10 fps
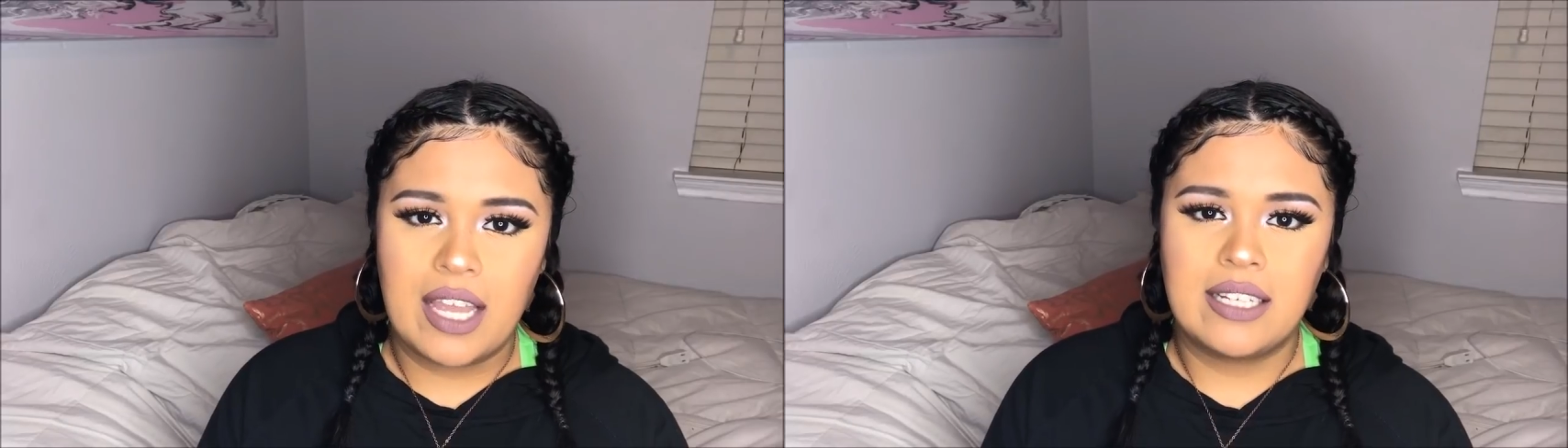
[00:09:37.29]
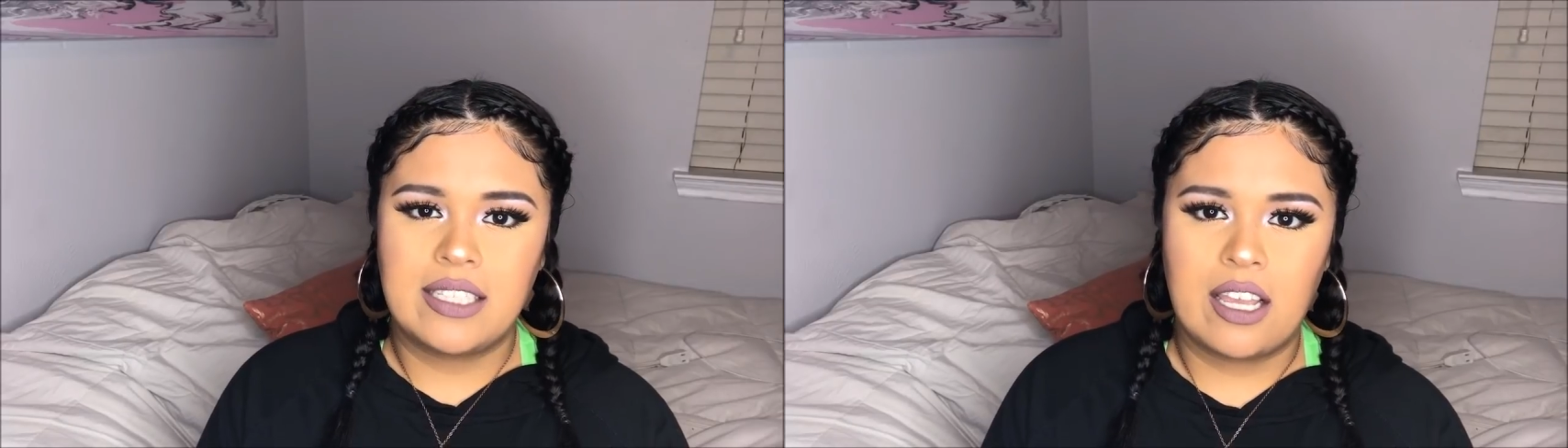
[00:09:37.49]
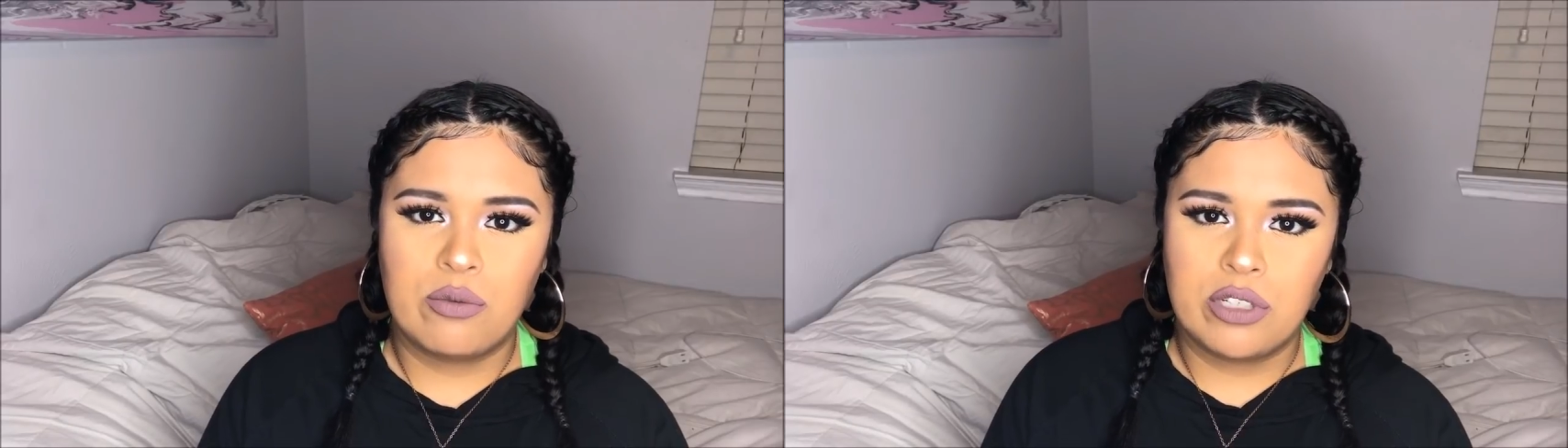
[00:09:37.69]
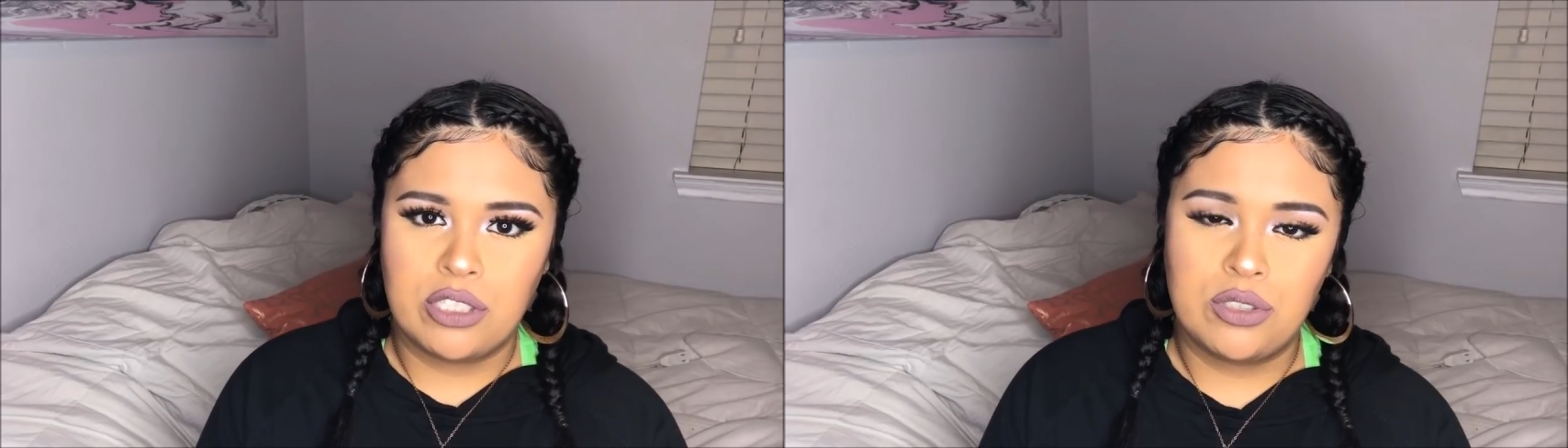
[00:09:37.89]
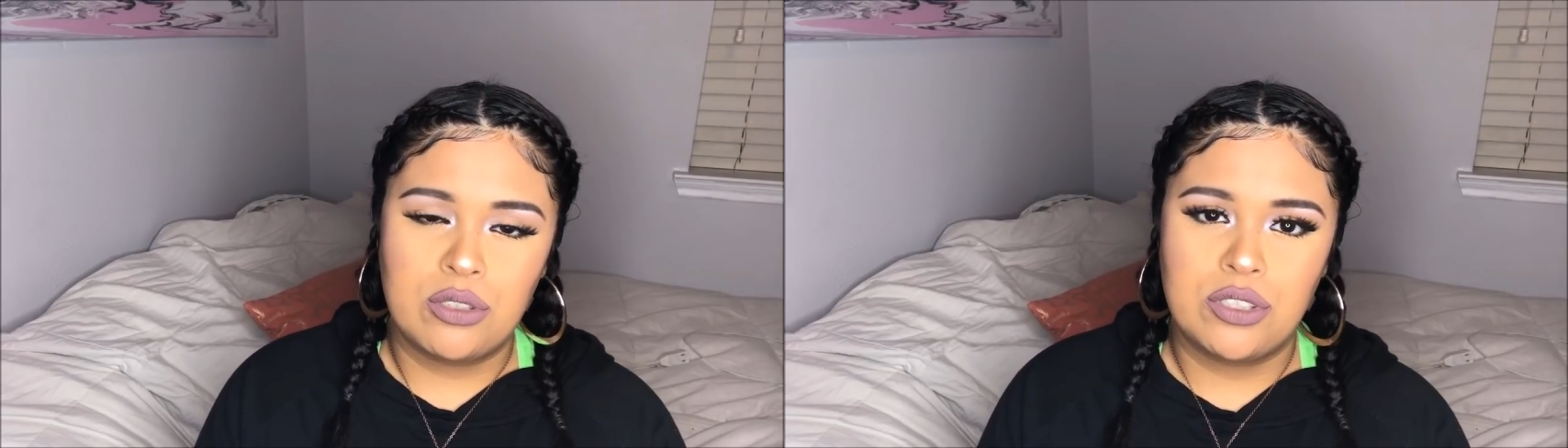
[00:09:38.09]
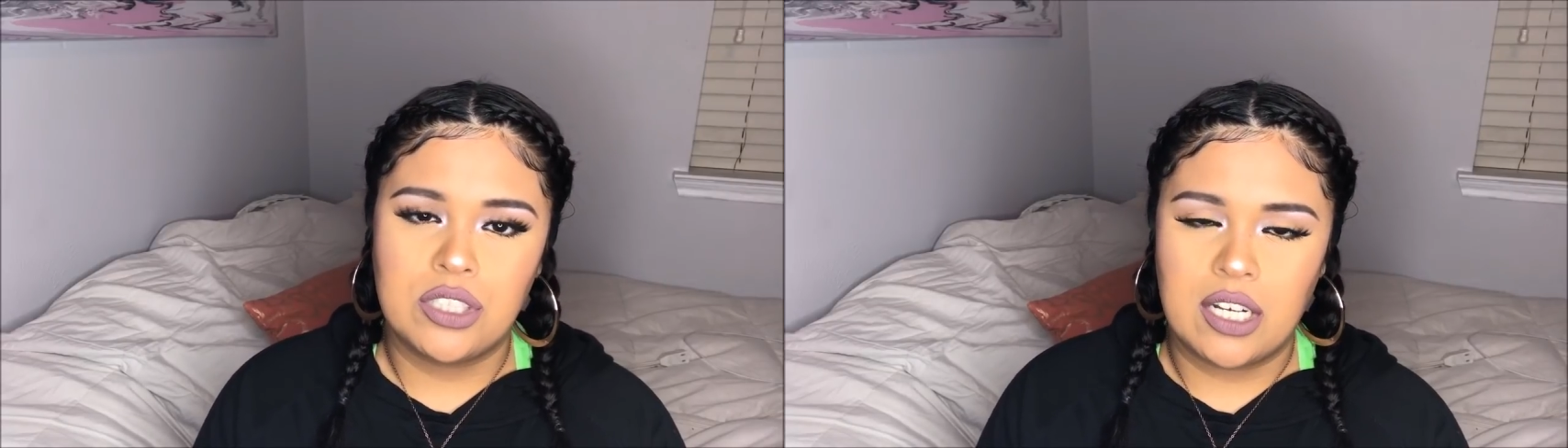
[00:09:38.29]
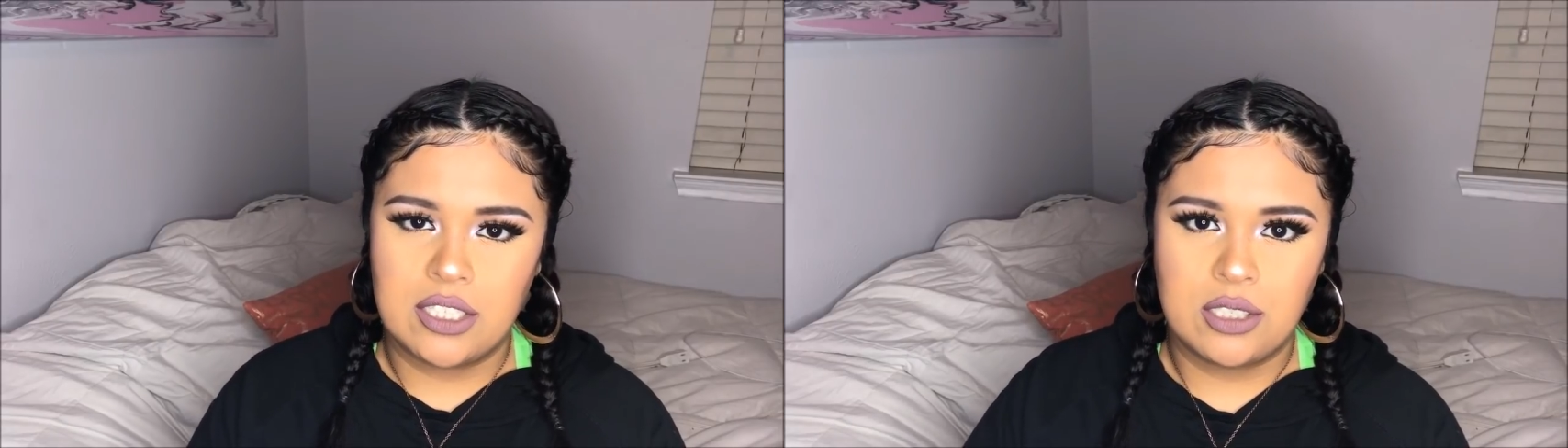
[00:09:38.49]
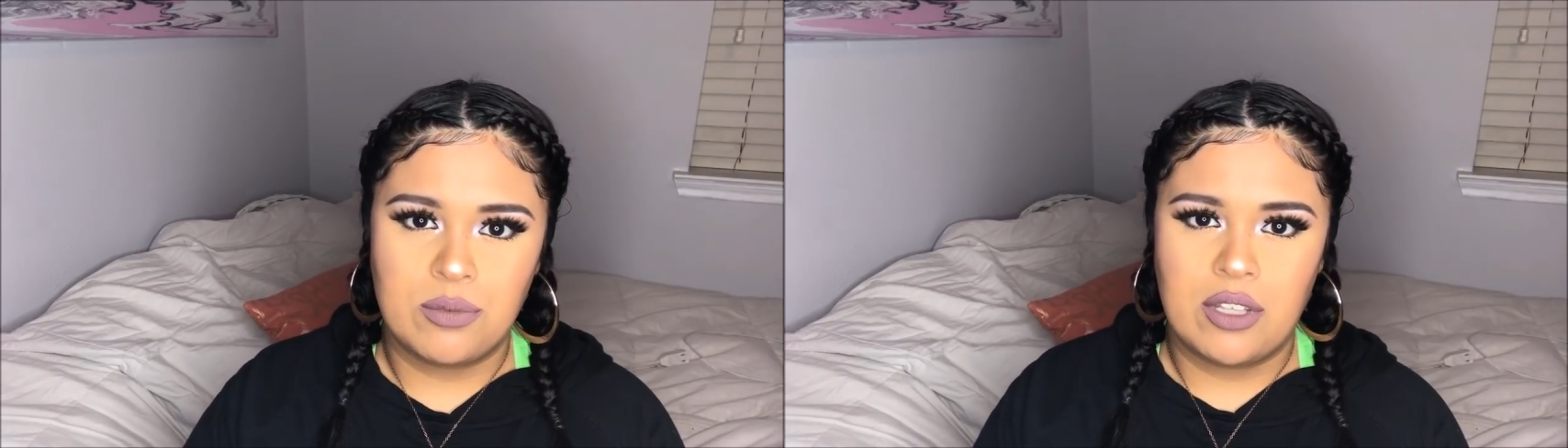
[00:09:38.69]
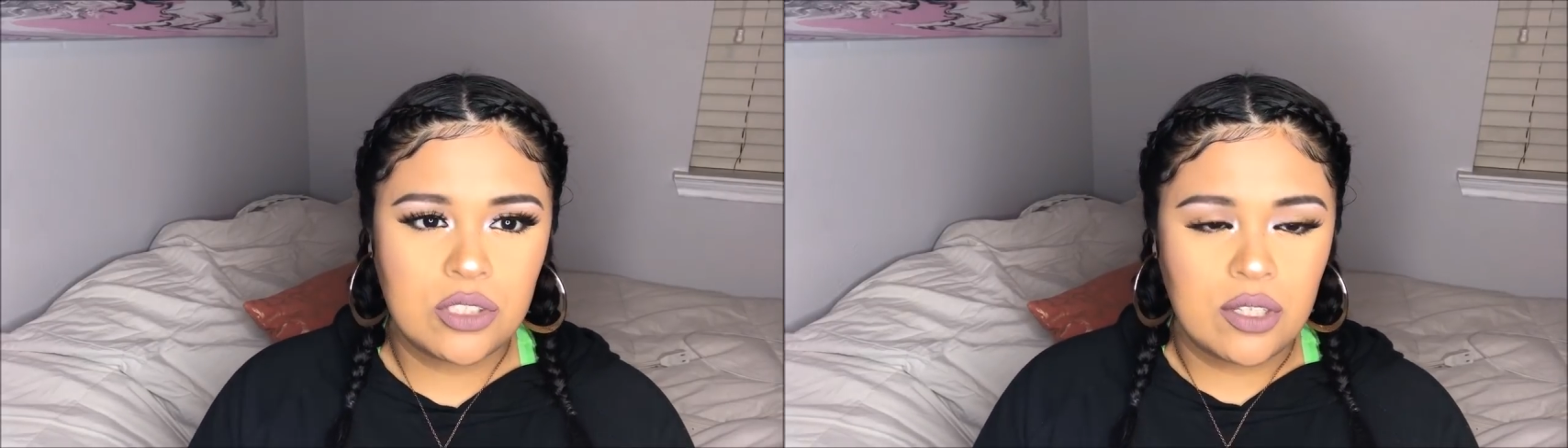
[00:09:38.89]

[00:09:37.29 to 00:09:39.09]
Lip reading: that day when you told your customer.